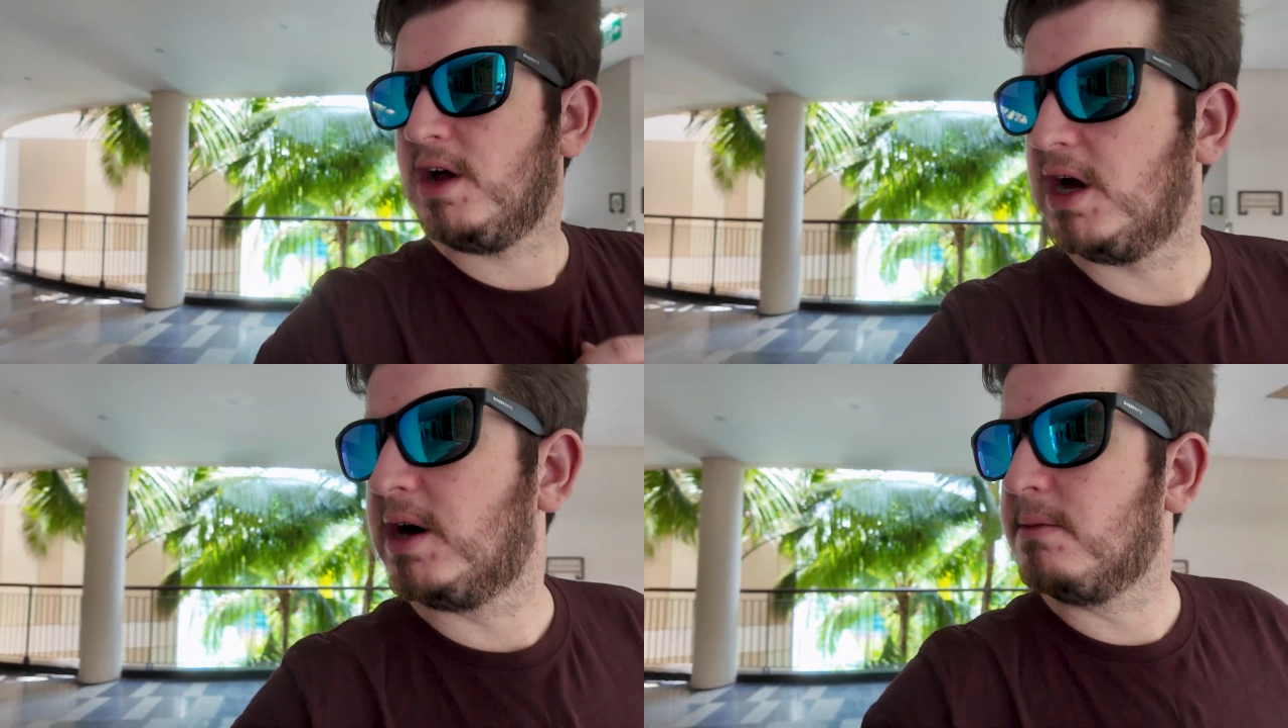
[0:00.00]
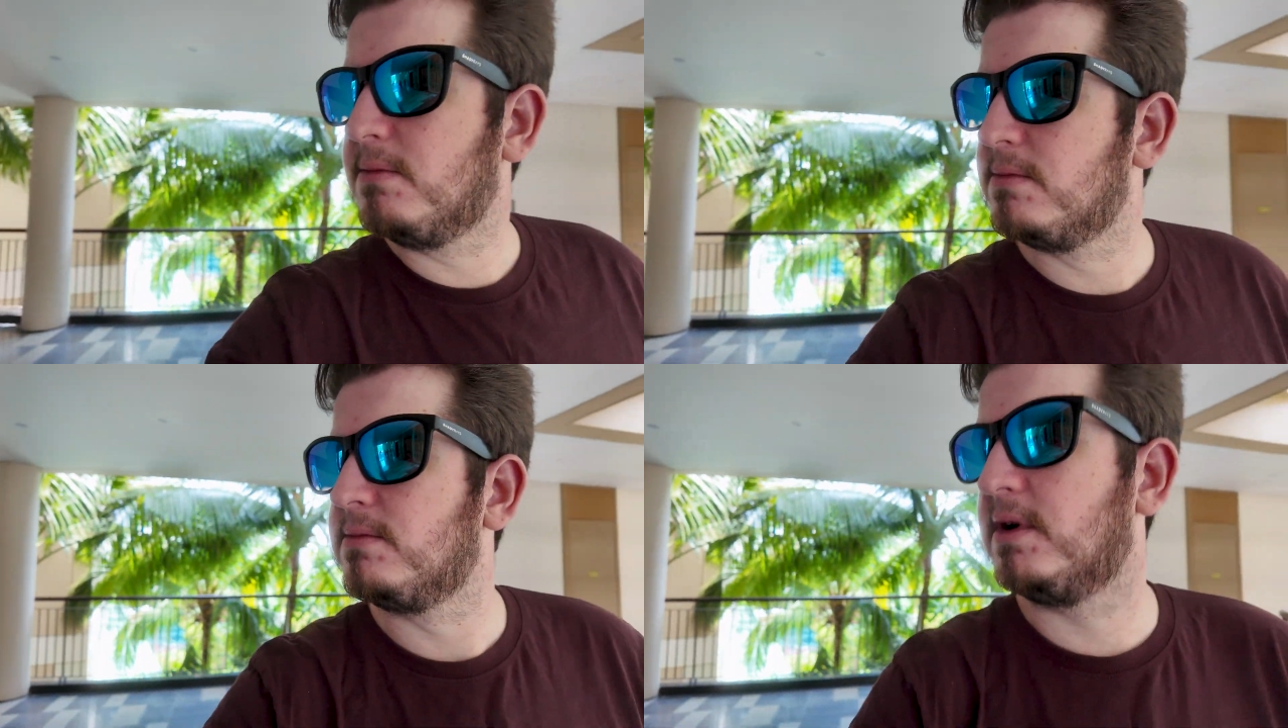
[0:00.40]
and
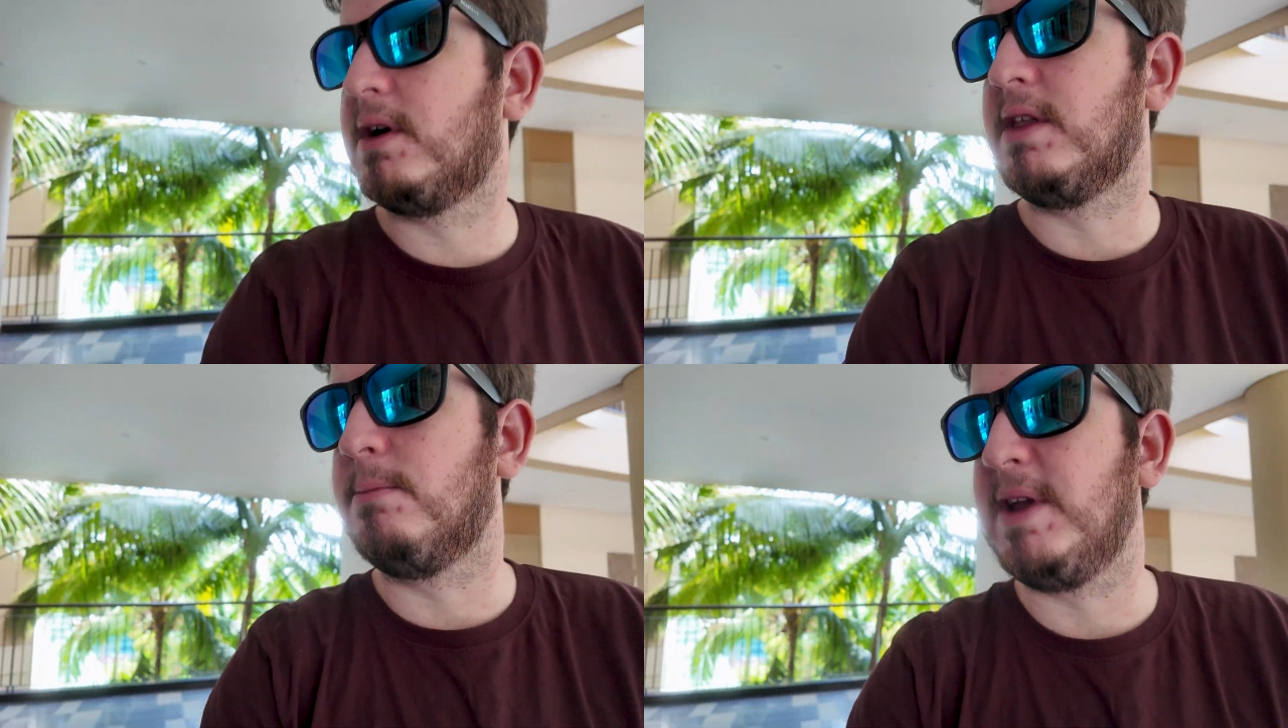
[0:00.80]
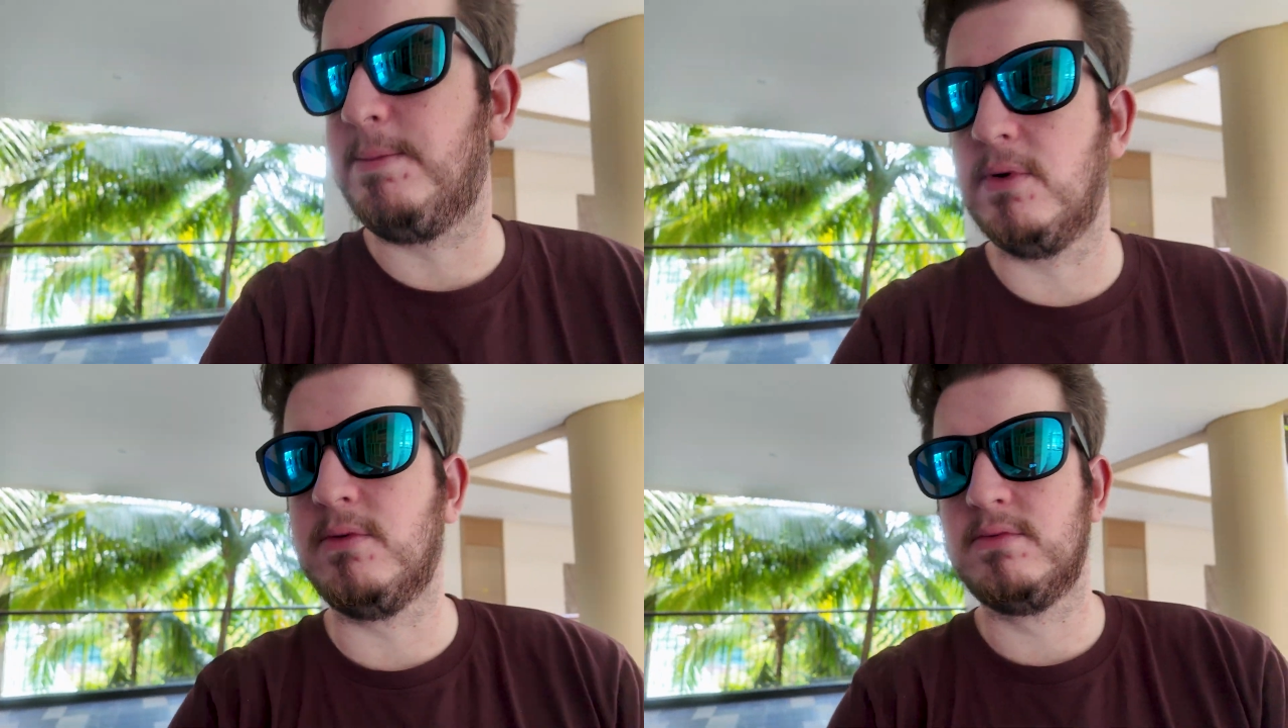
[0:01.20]
then
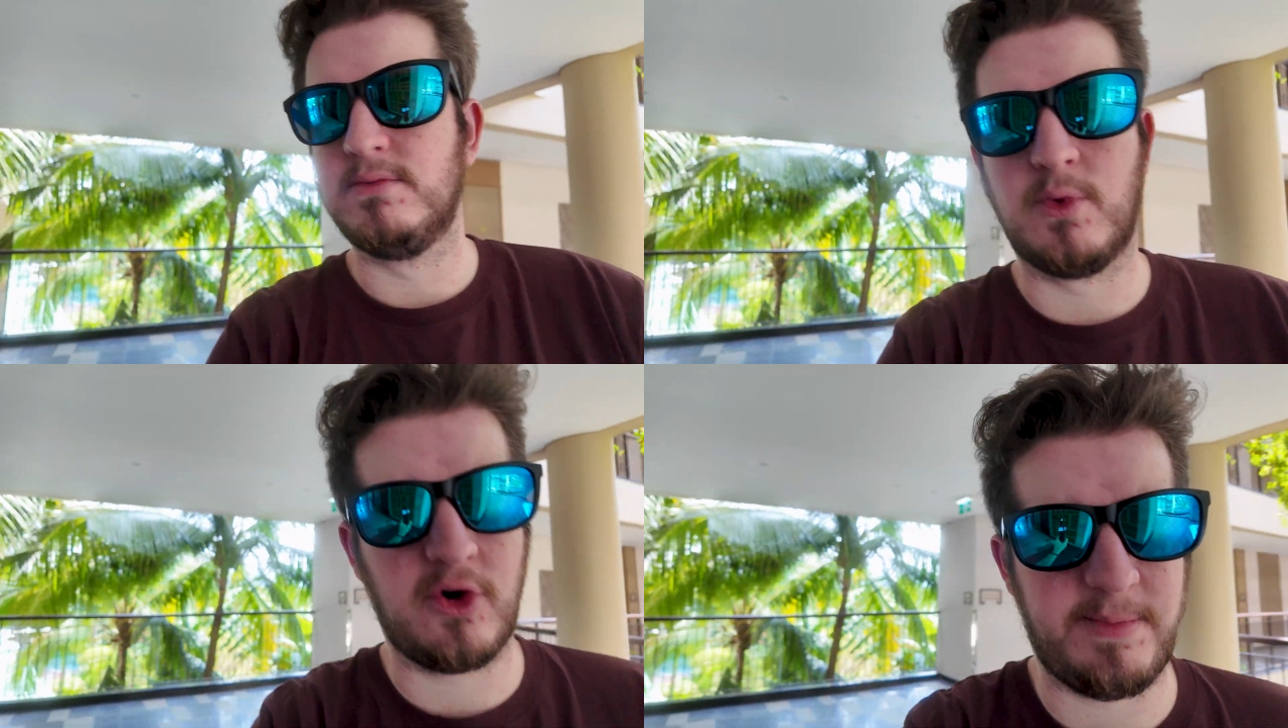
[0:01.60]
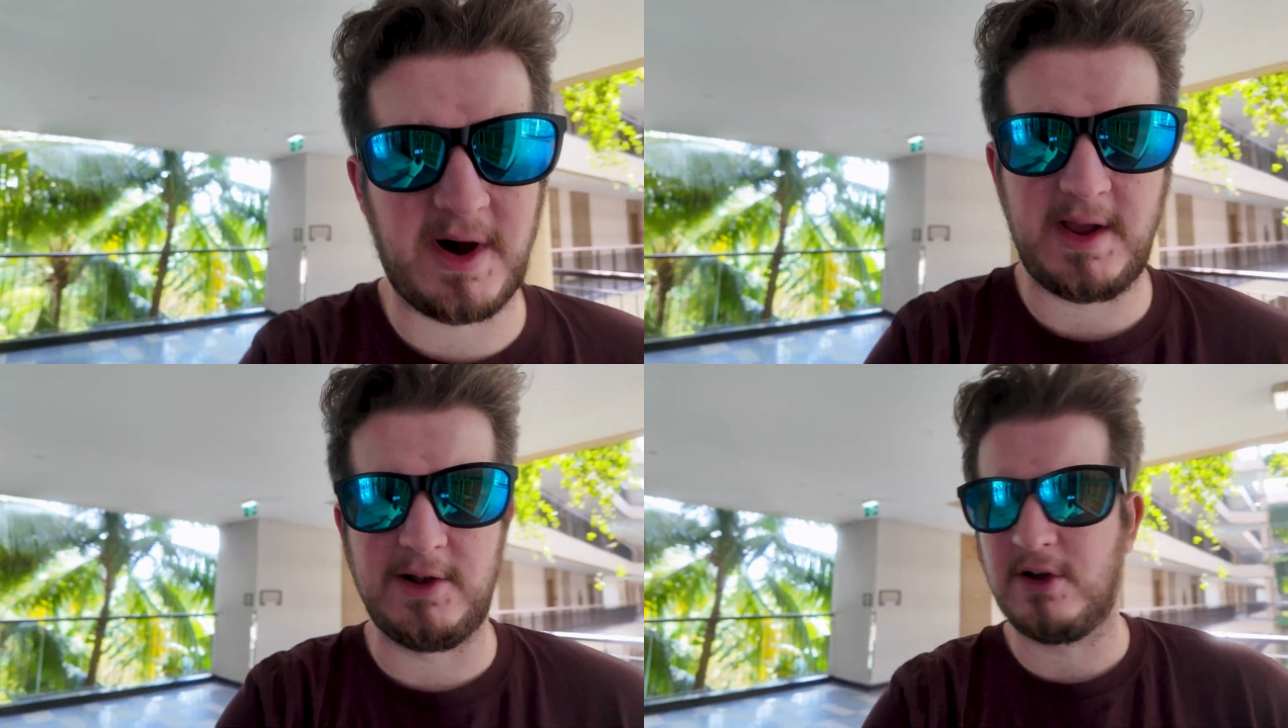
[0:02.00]
people walk
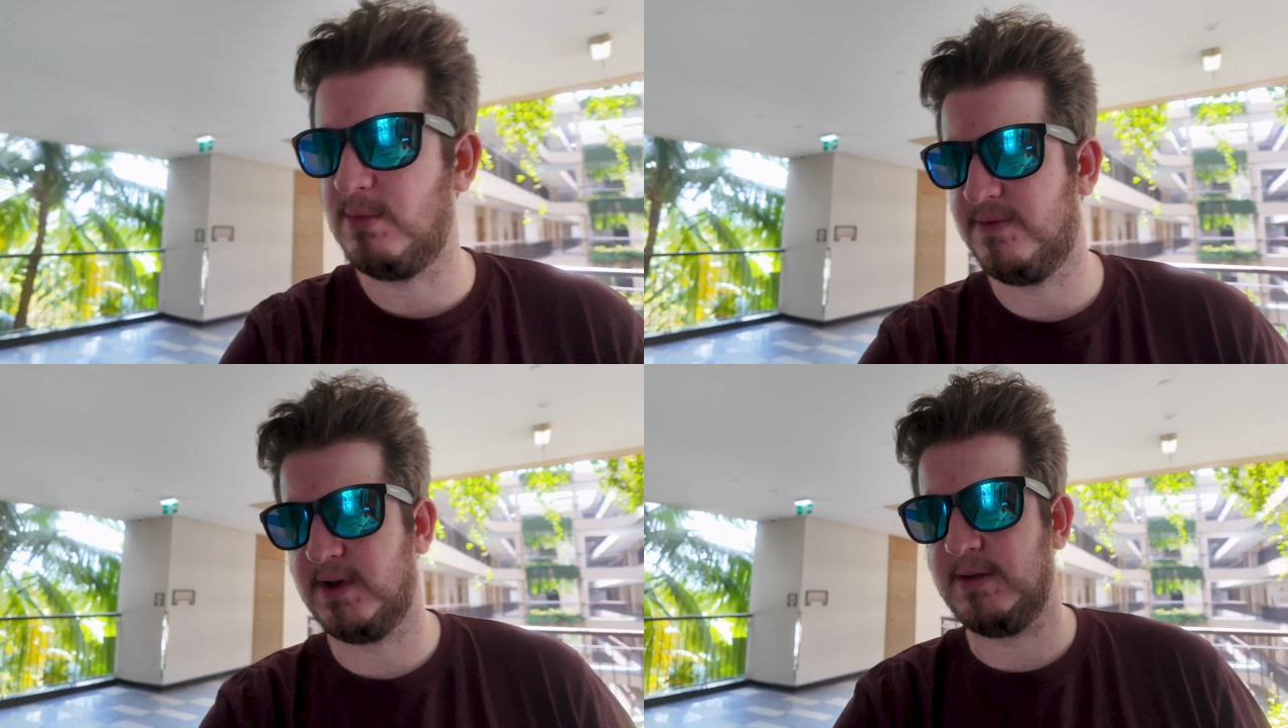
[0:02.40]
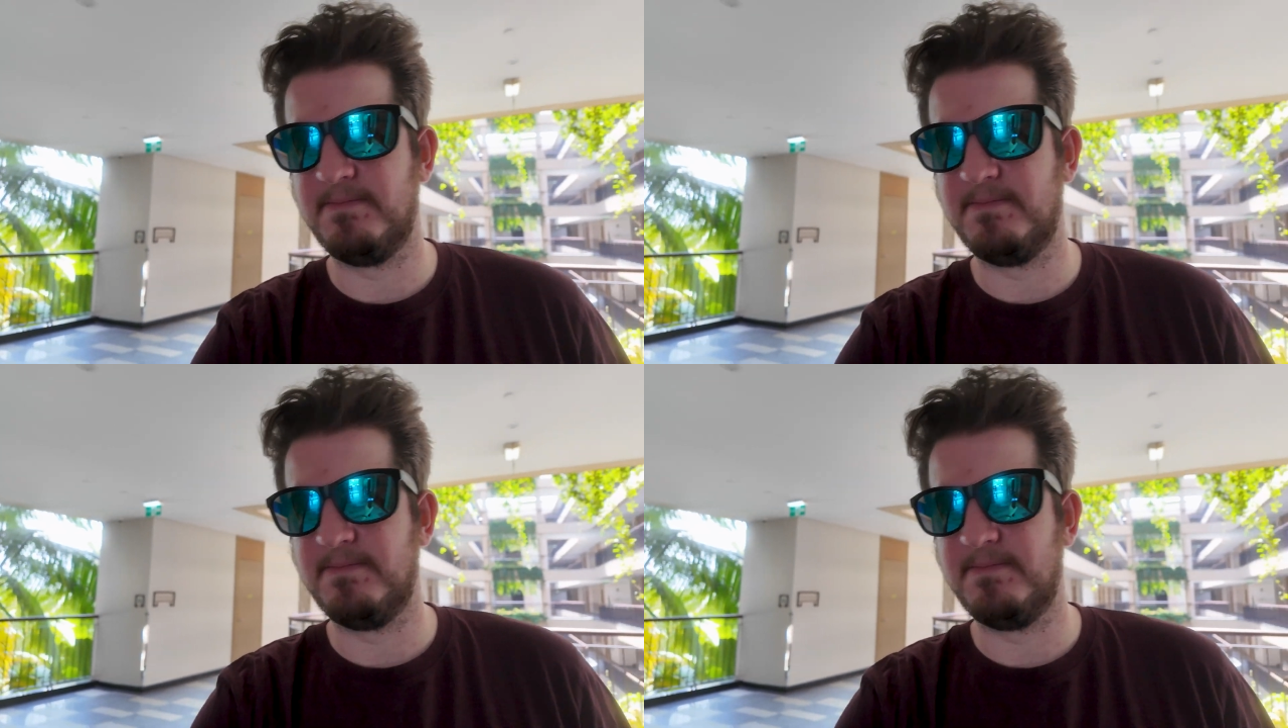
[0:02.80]
by and look at me funny.